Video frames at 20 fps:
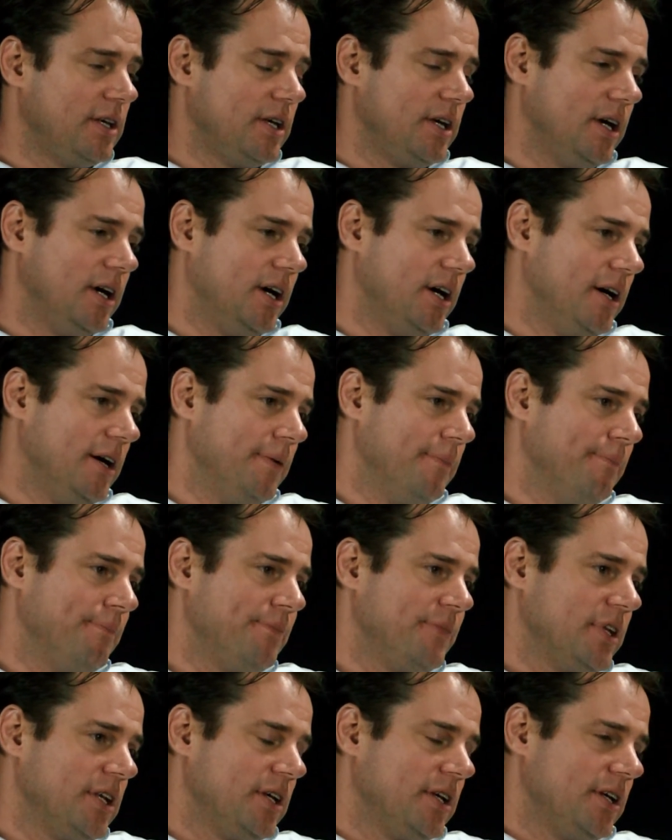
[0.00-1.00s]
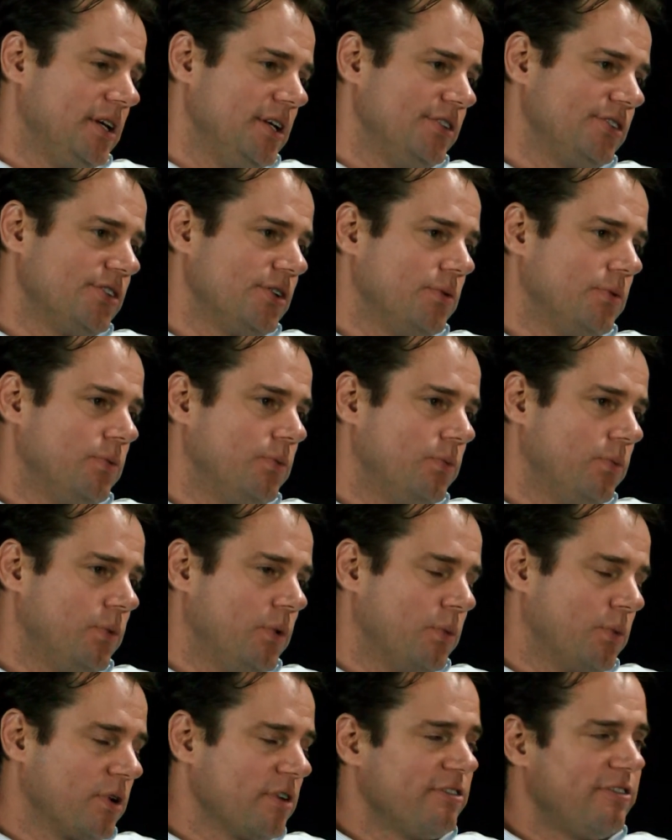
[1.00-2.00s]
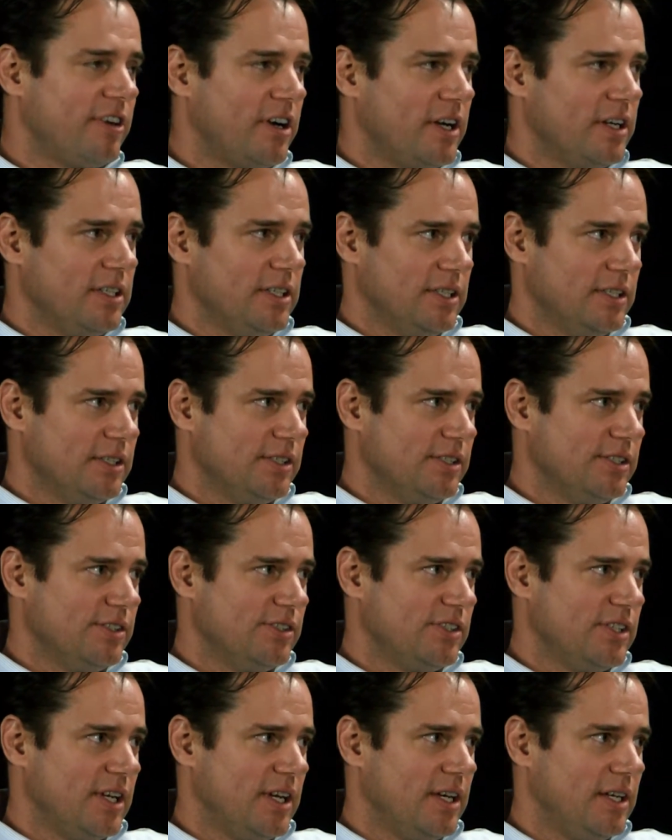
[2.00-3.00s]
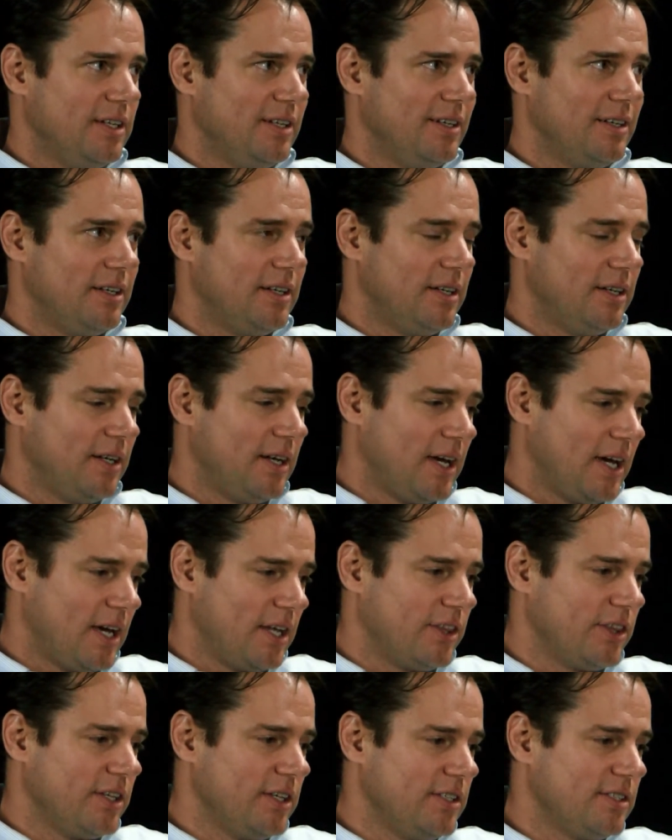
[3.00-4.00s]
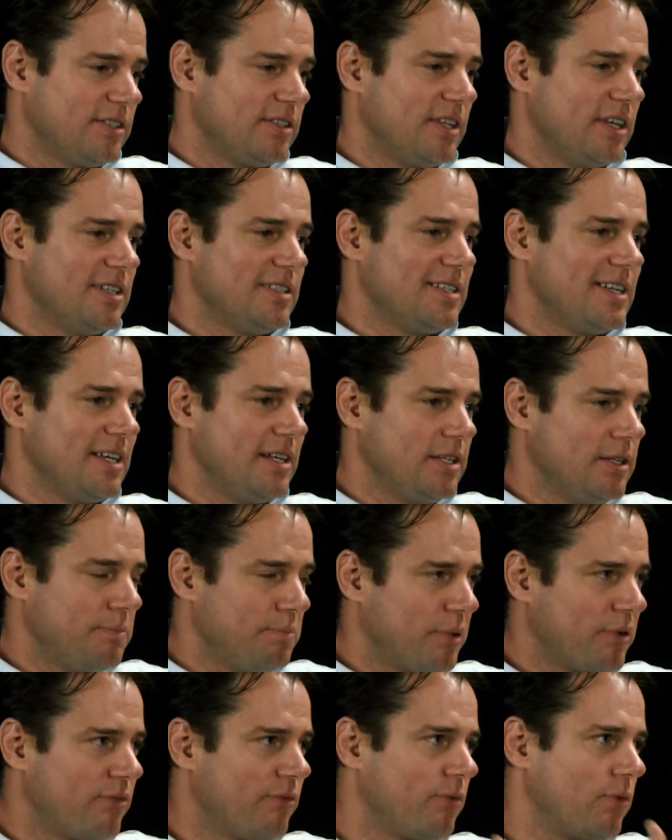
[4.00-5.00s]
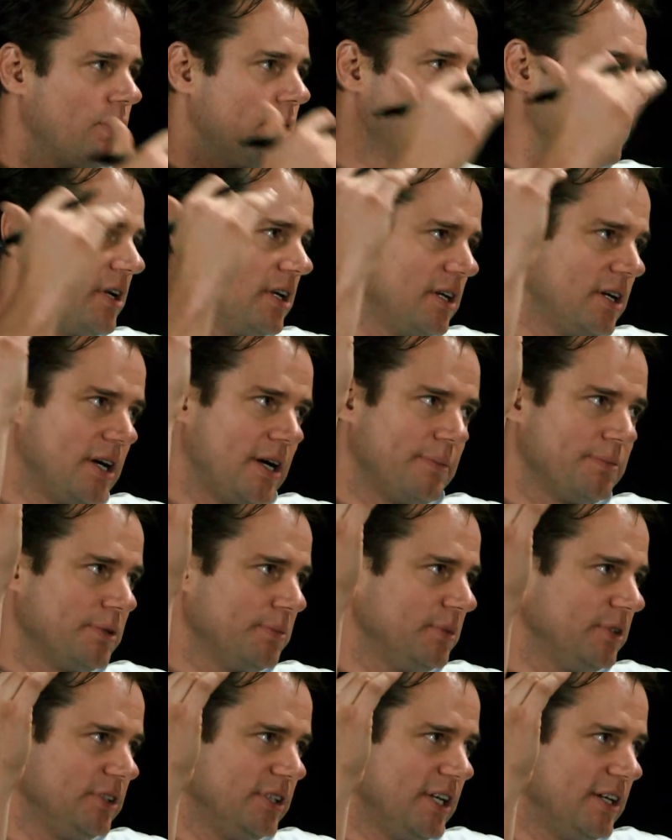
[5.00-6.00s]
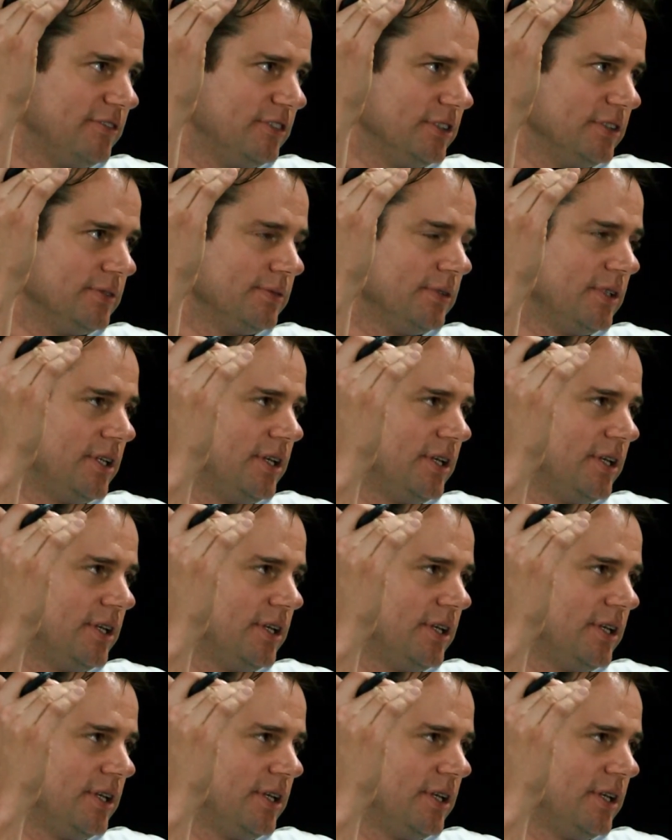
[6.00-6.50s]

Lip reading: And so what we're finding is that athletes that tend to perform at an optimal level